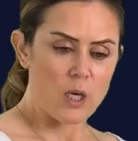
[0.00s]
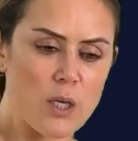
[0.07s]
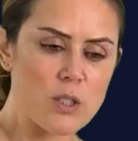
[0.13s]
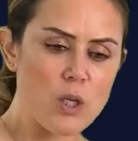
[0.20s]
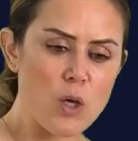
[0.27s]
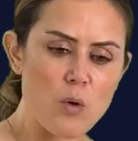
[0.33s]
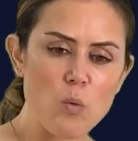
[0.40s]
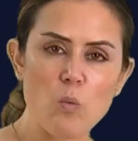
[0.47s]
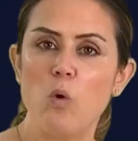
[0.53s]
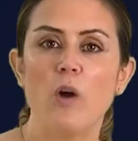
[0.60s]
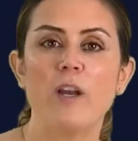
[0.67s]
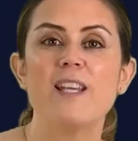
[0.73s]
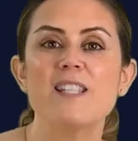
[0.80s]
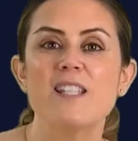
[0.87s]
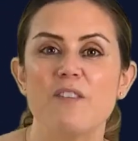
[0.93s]
So what
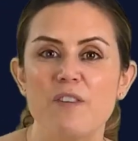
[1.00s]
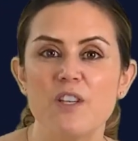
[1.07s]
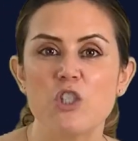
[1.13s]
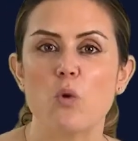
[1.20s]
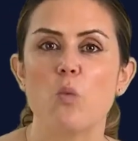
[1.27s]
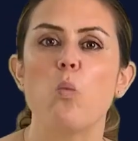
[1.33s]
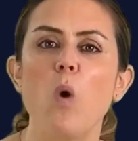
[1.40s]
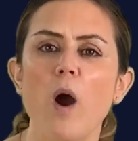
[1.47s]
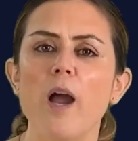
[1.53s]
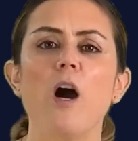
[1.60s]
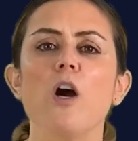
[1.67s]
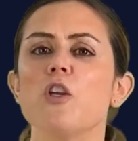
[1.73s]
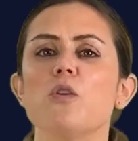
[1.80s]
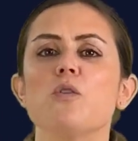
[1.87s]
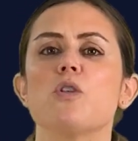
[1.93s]
is the vision? Why are
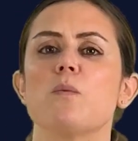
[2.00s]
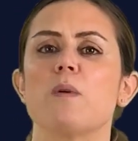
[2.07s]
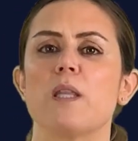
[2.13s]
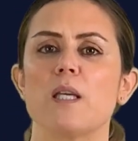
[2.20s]
you doing